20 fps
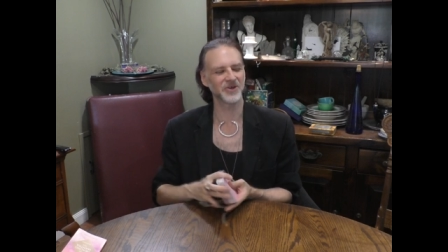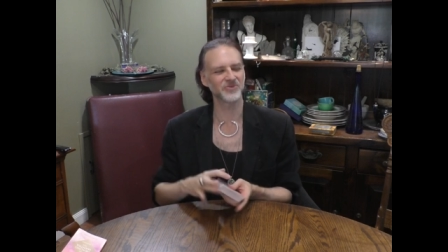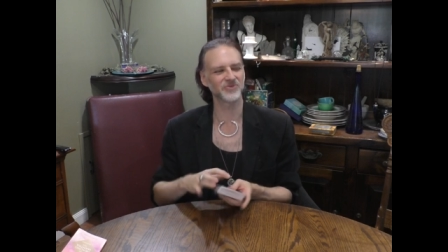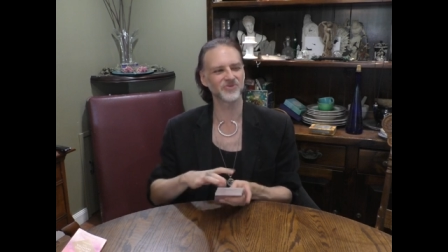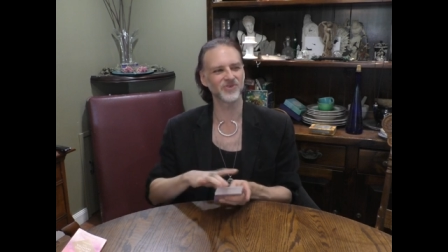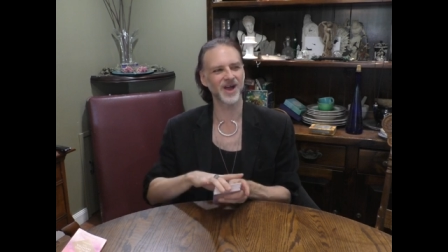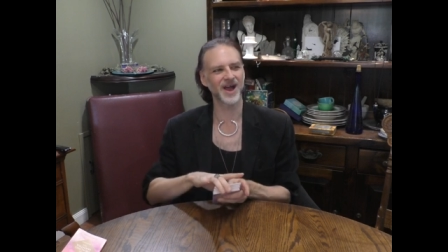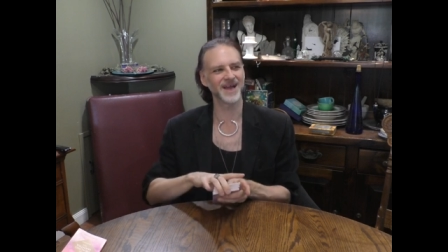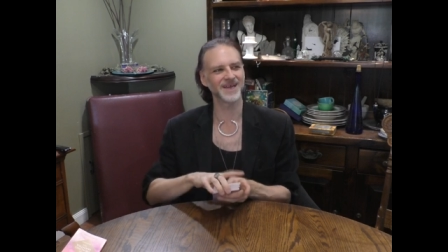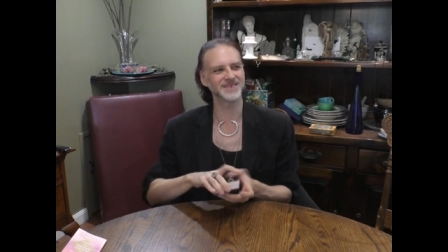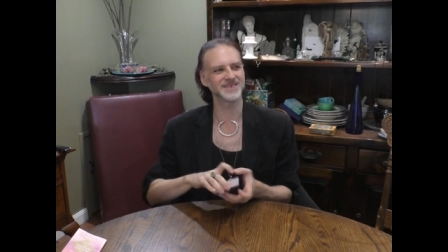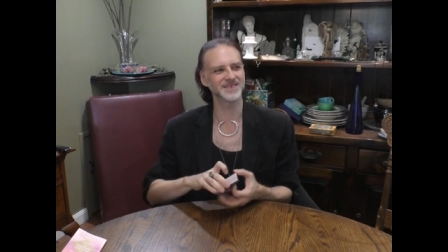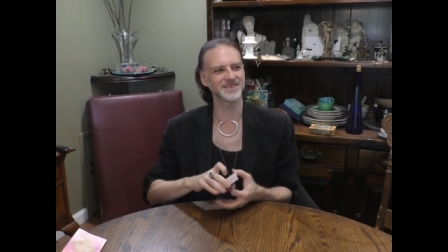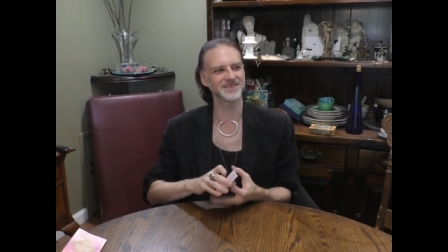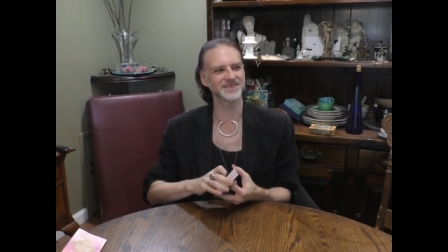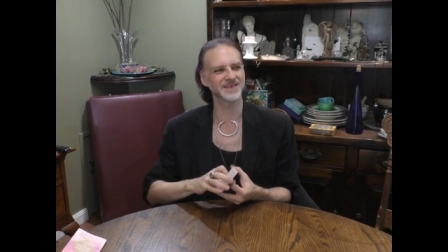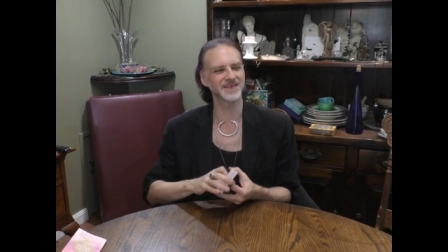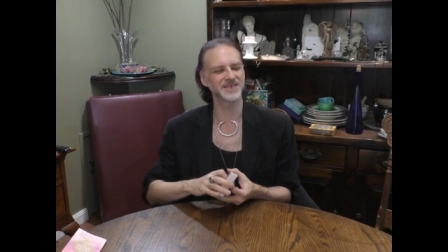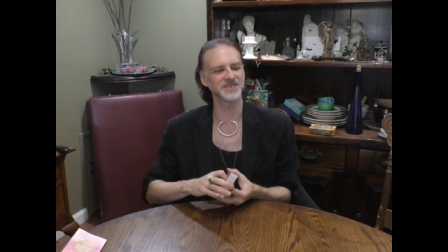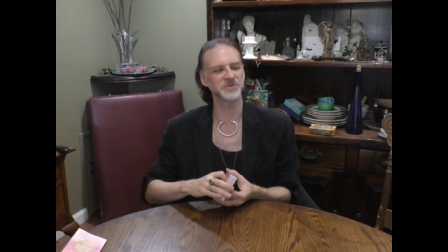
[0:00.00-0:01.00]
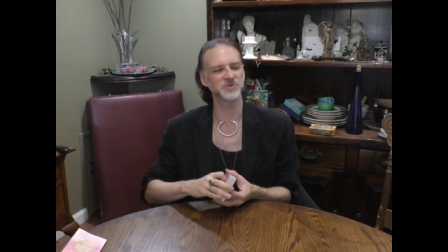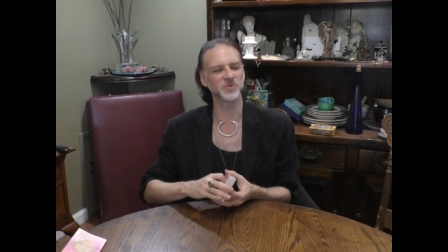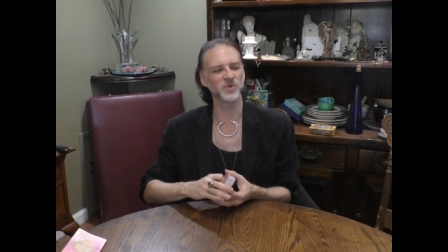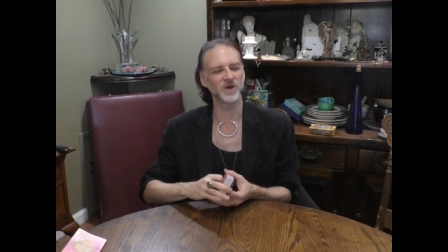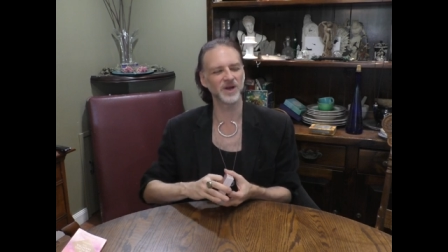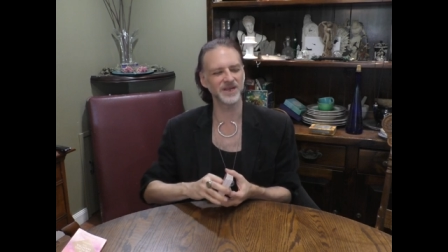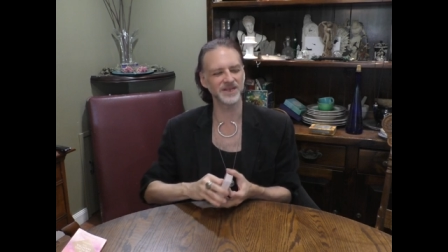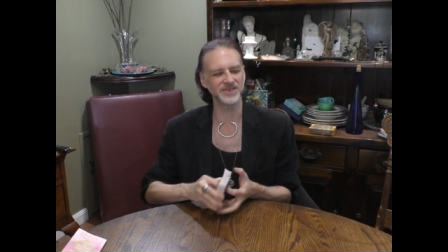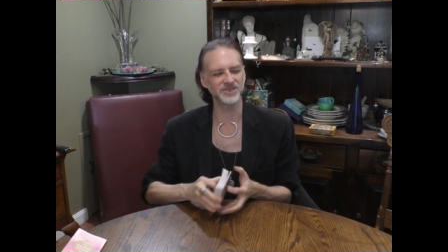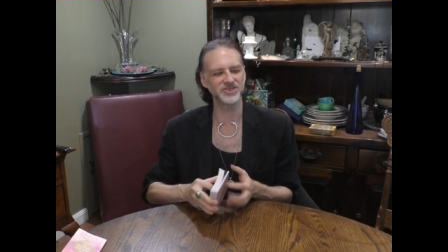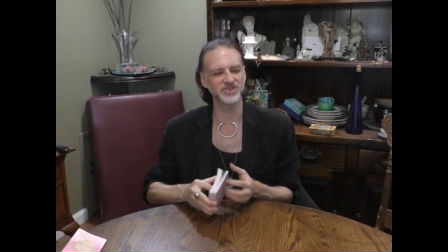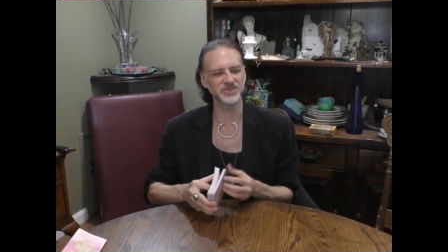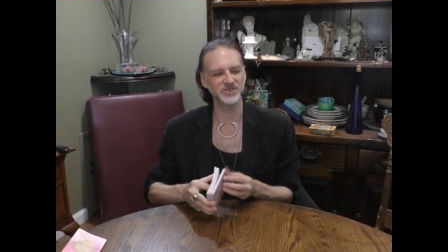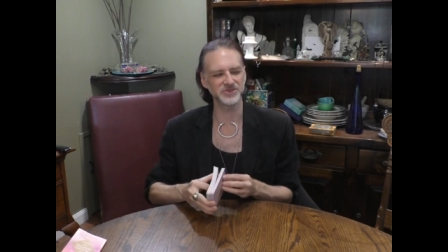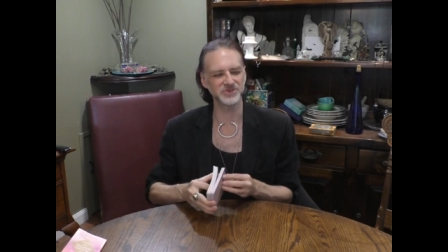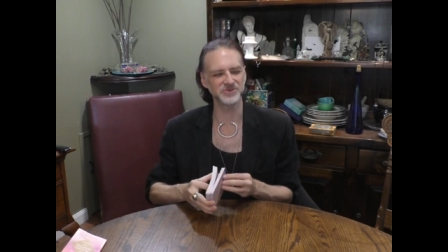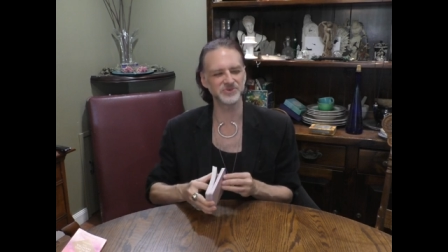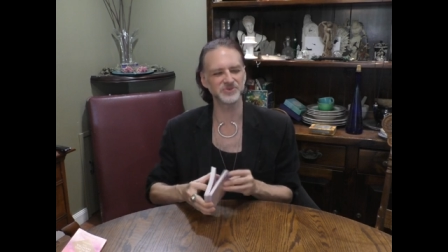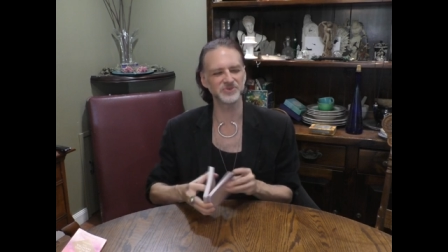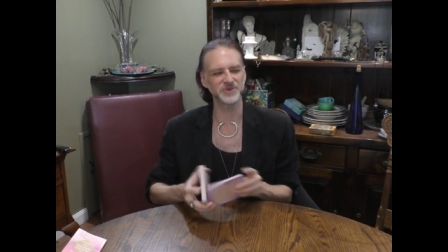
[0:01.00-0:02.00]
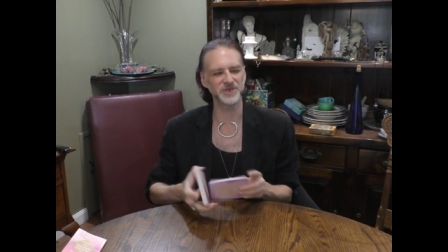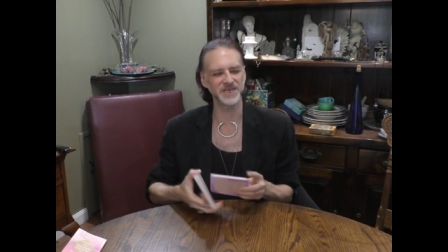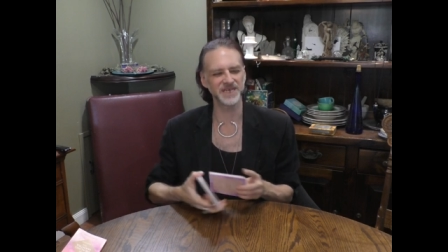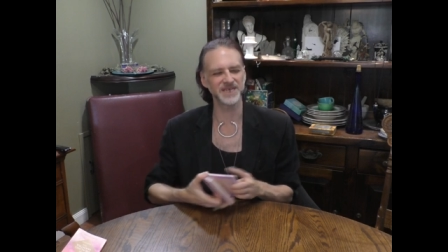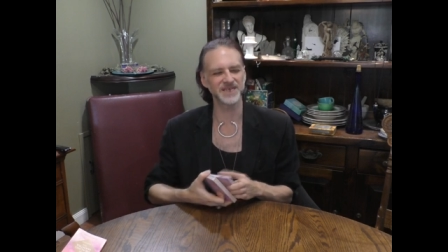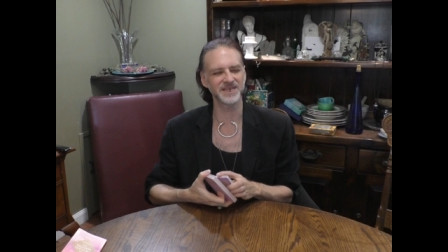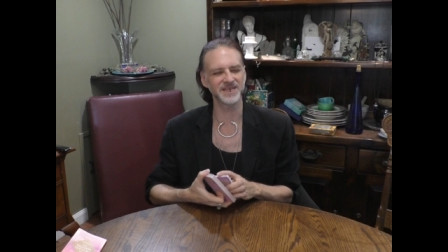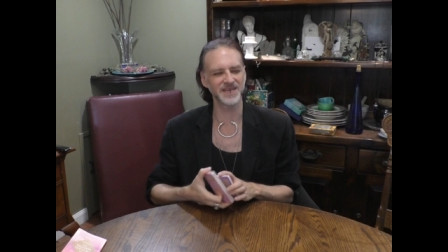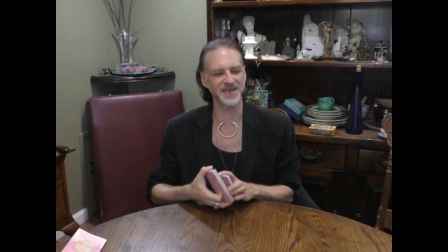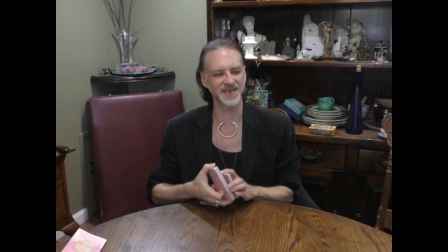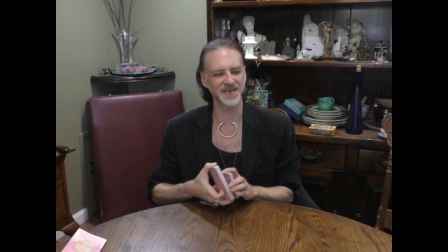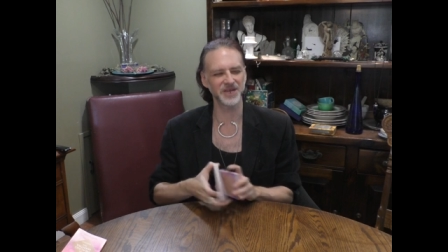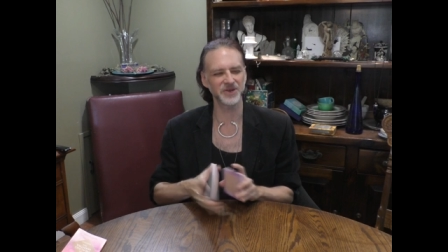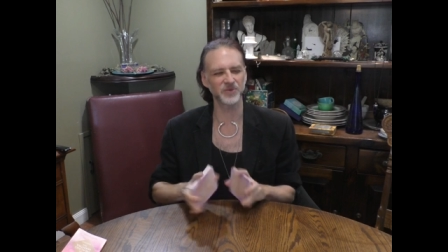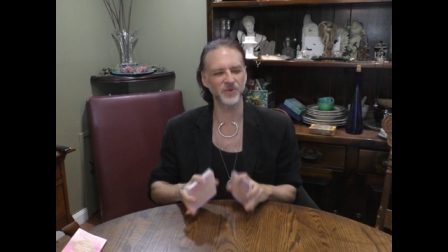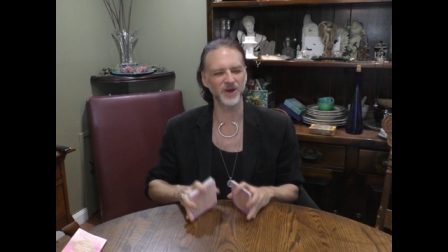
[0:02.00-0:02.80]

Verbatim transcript: Rising signs. What do we need?